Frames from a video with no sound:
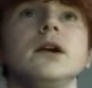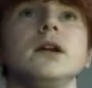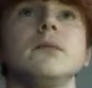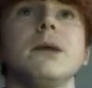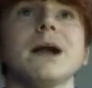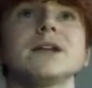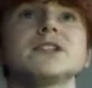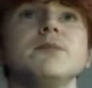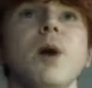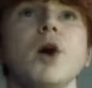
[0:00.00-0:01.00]
Back into
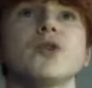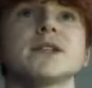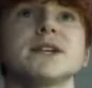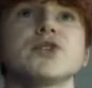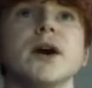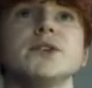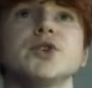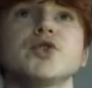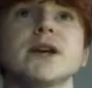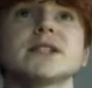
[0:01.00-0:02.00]
Mahrez. They're trying to
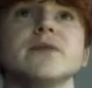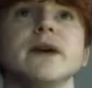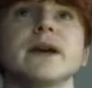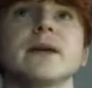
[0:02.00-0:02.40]
create something.